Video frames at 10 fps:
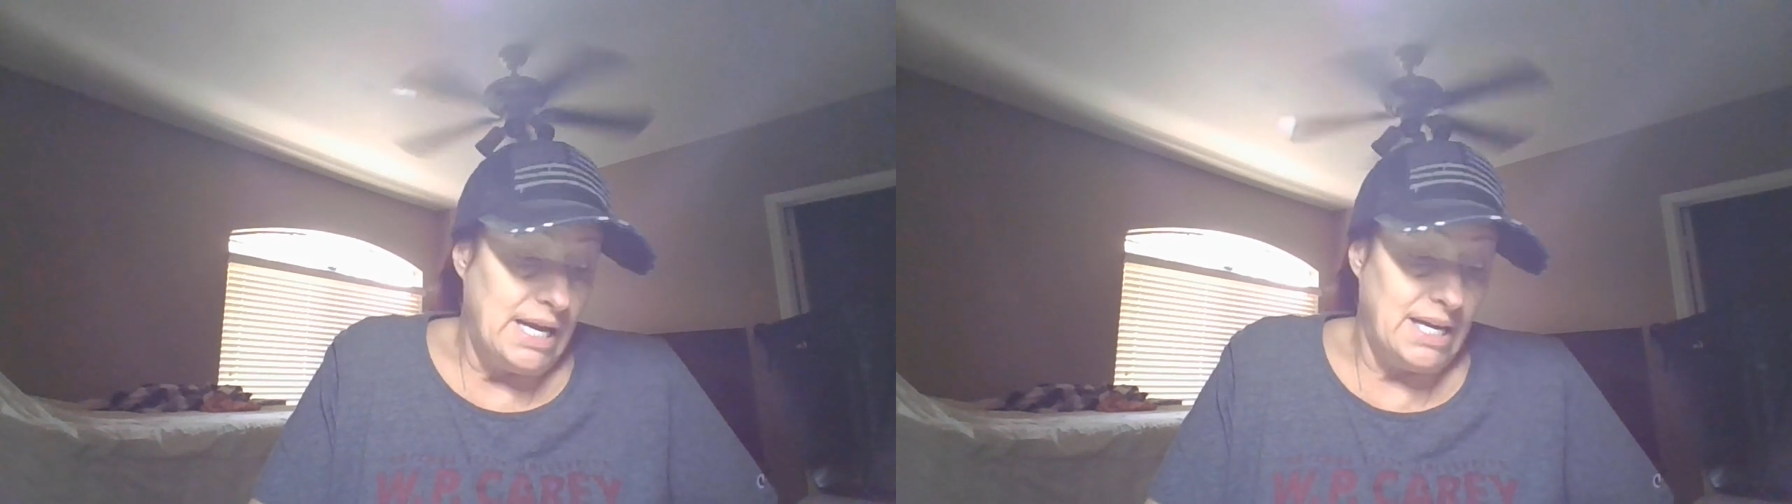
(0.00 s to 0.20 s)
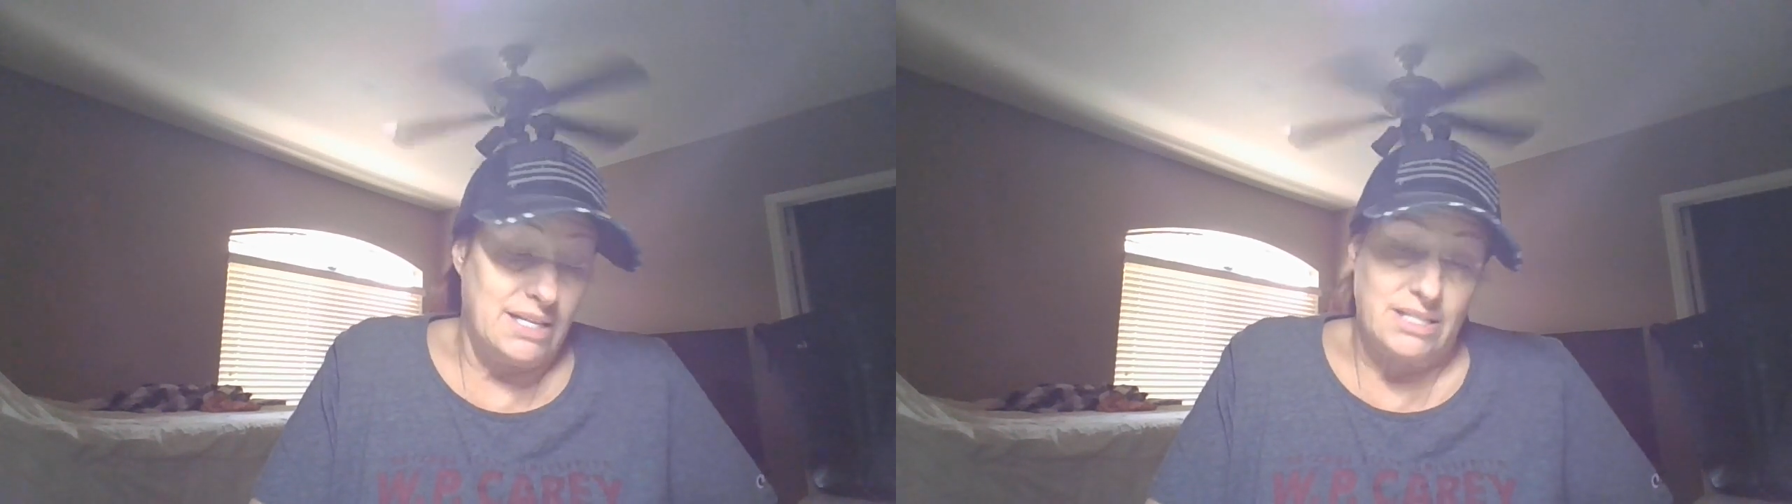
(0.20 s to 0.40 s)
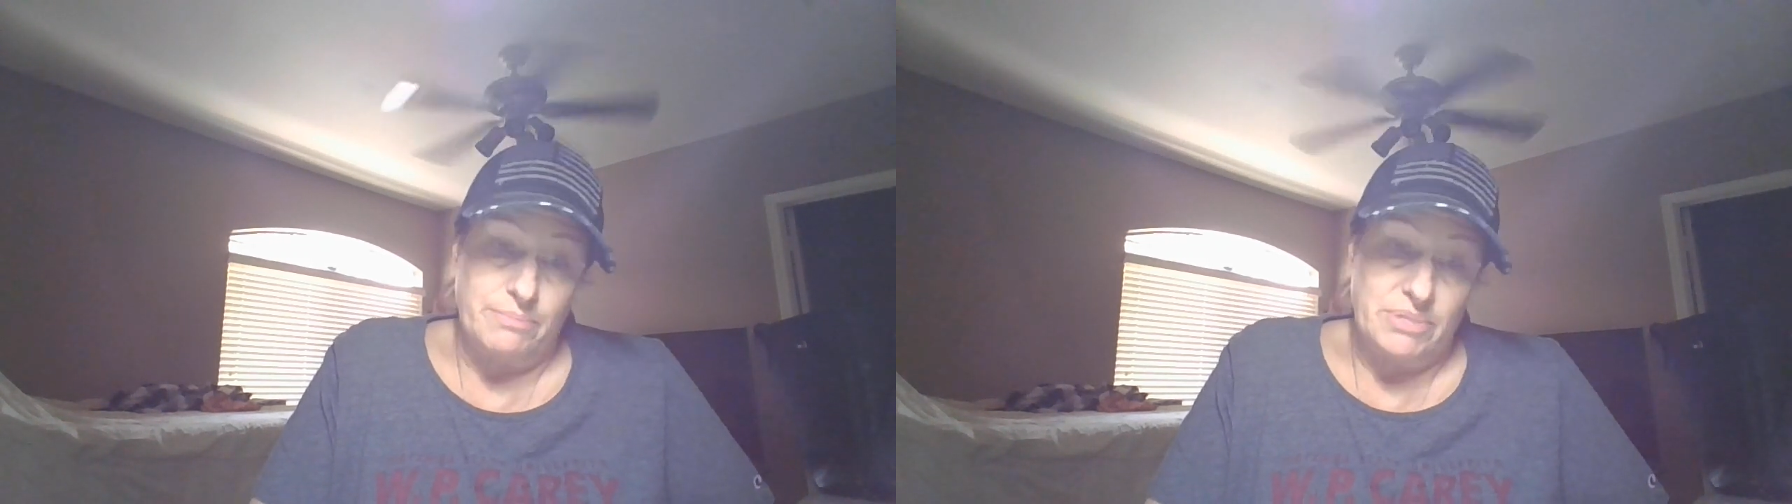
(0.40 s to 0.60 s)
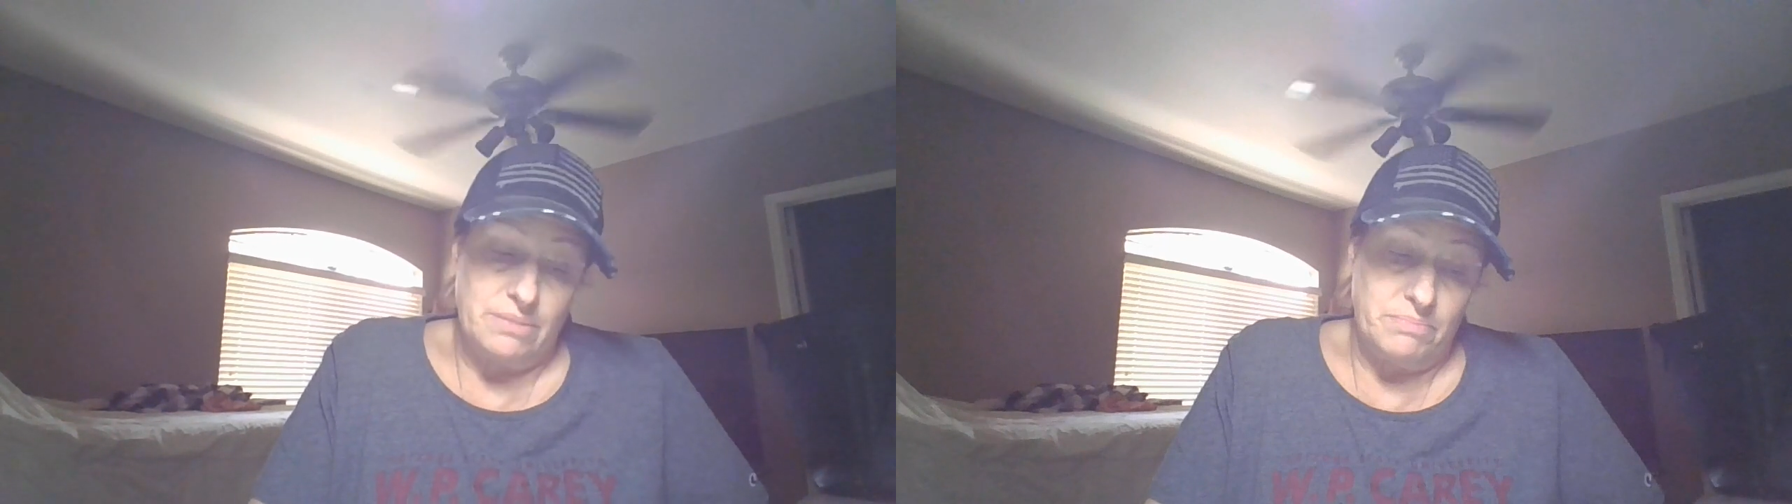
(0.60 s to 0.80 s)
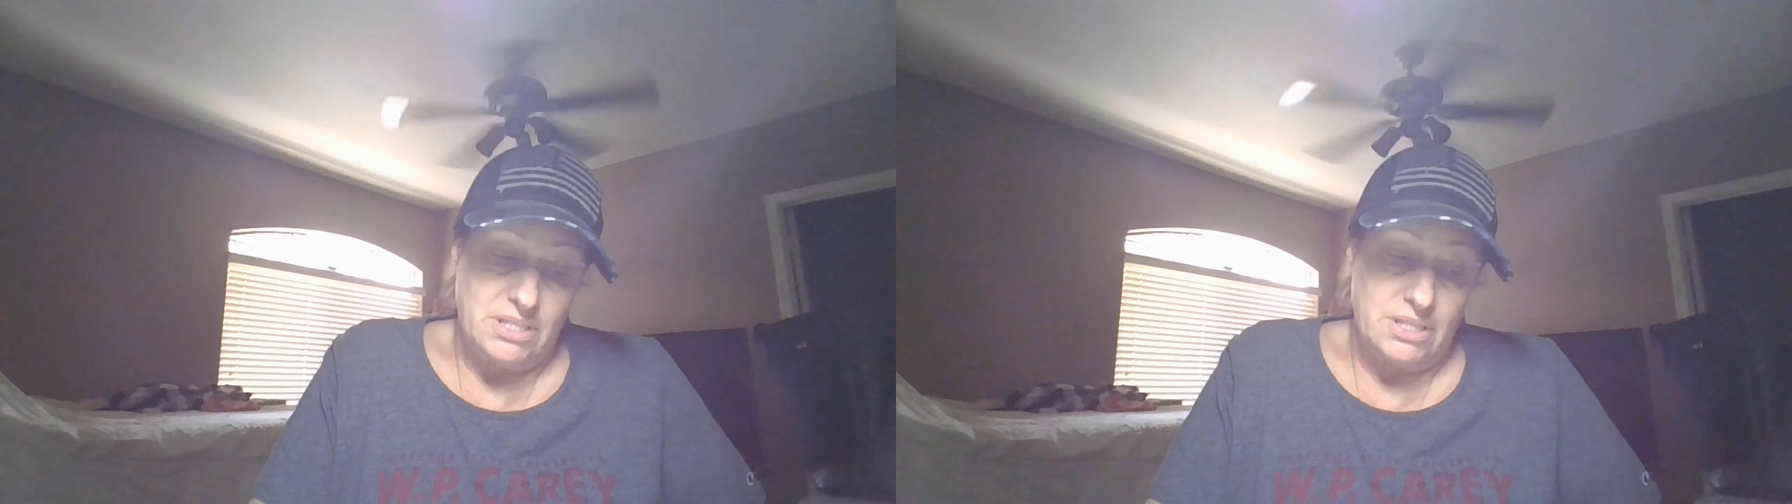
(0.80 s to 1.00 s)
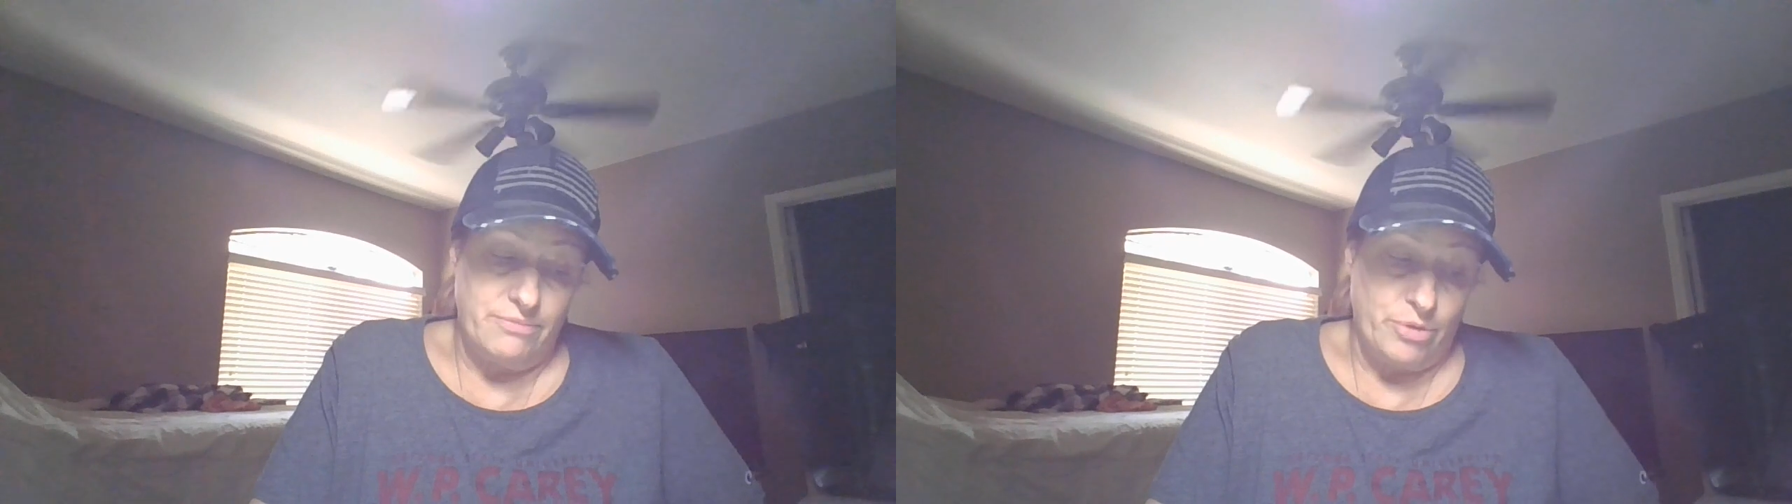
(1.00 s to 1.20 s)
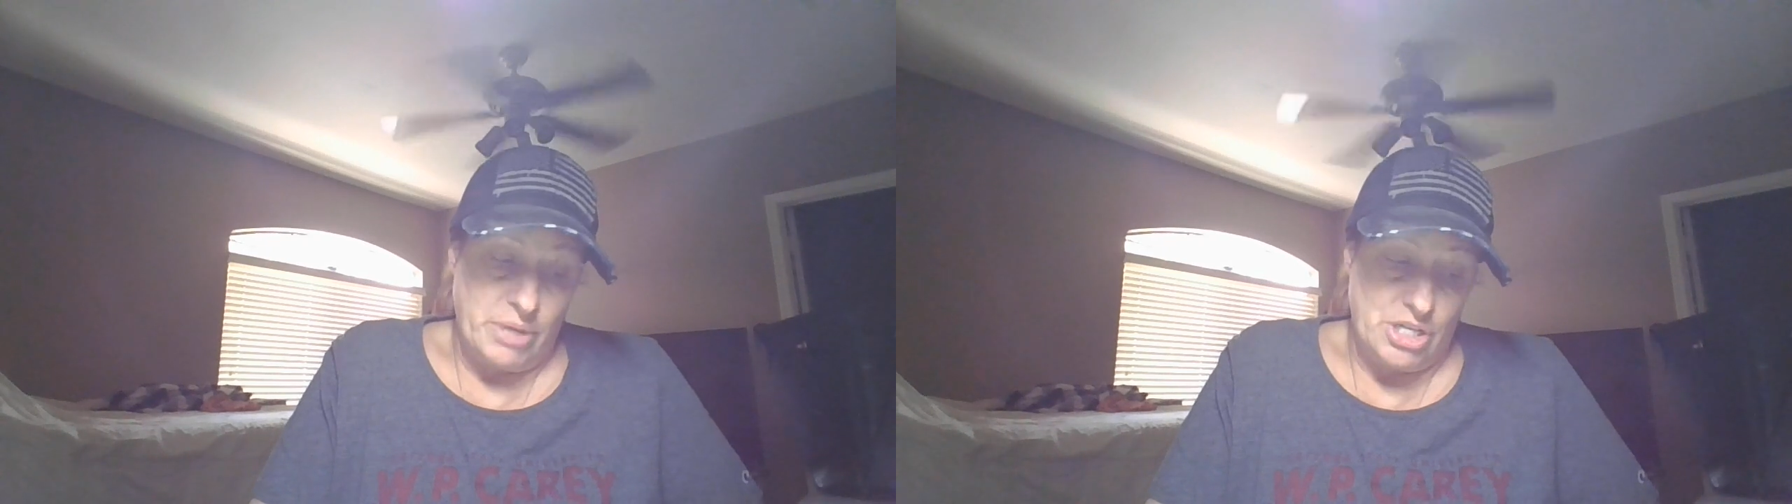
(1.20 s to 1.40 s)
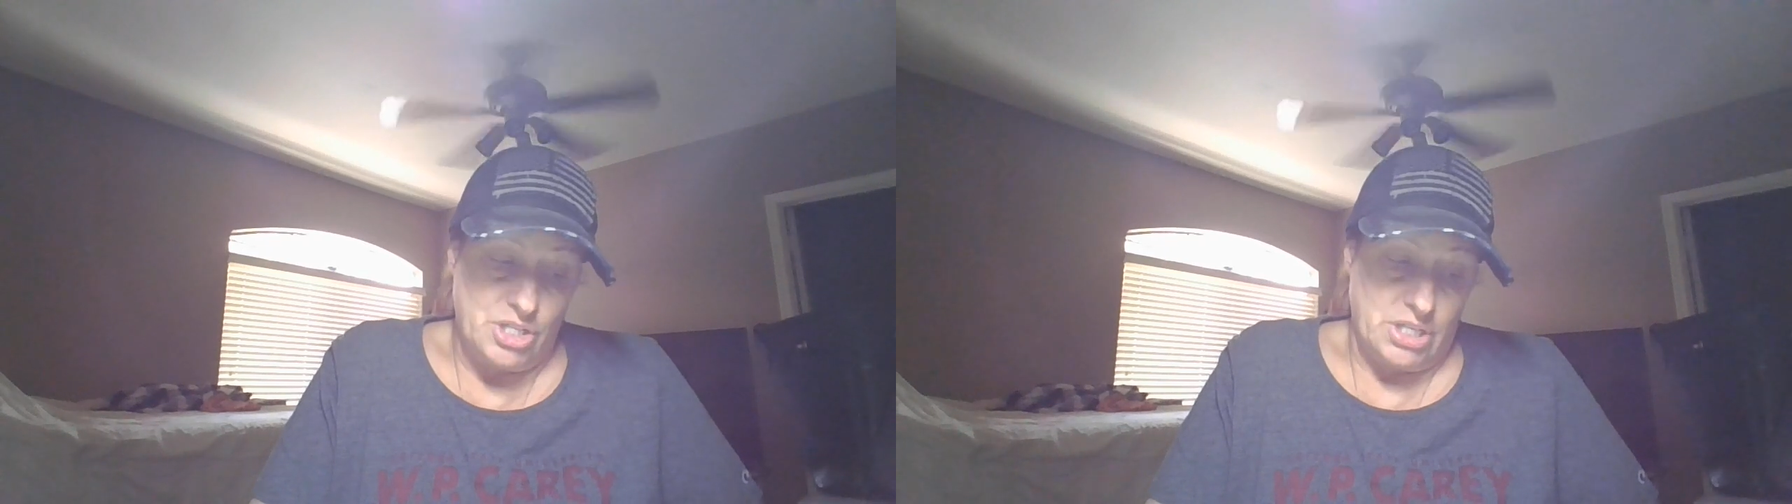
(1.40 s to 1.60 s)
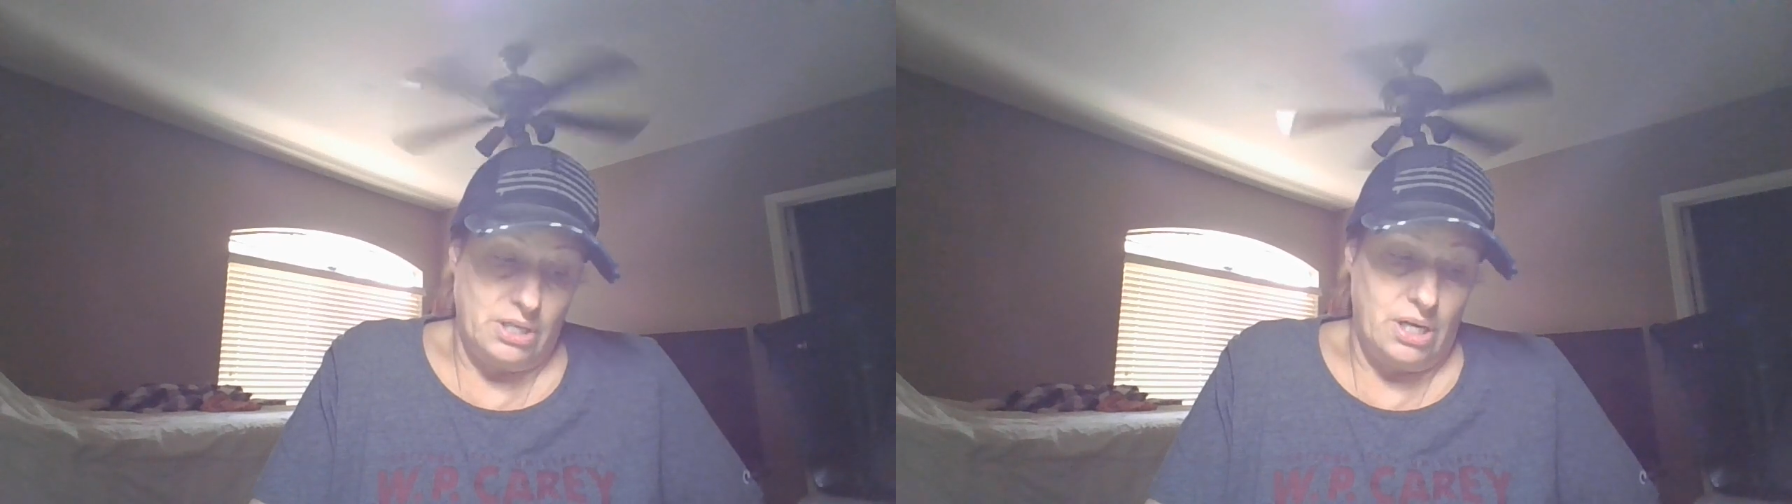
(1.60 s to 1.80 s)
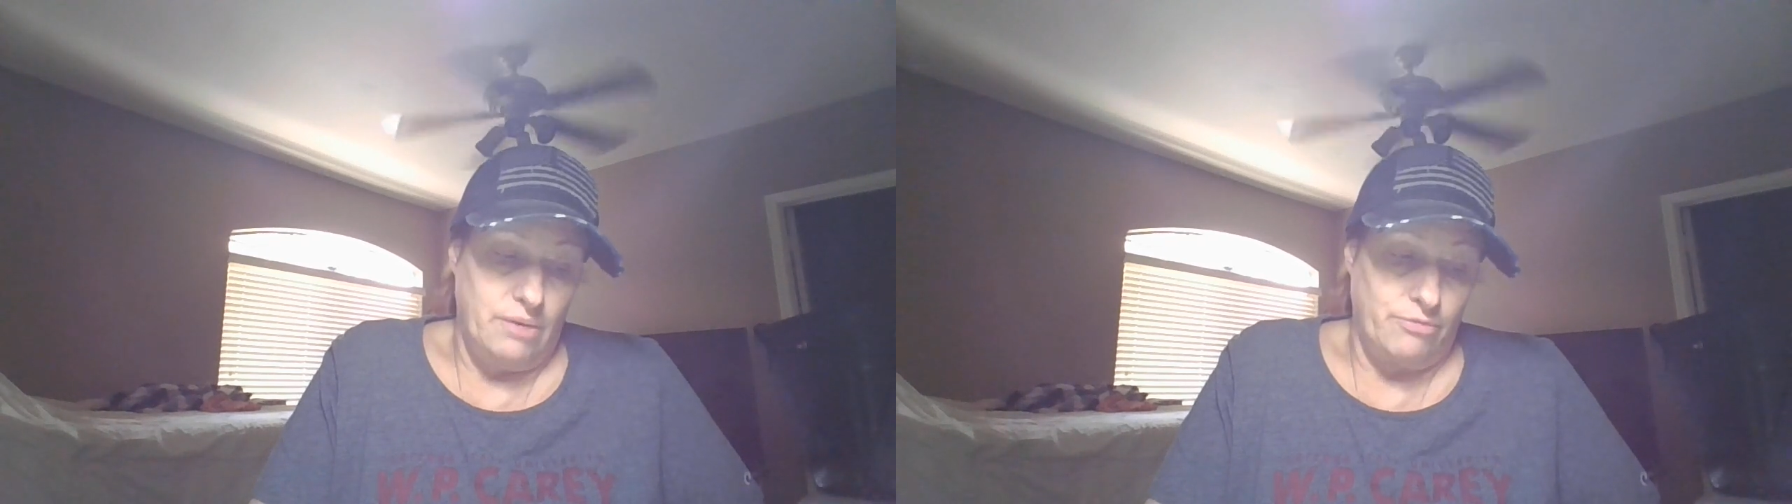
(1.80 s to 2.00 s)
accepted misinformation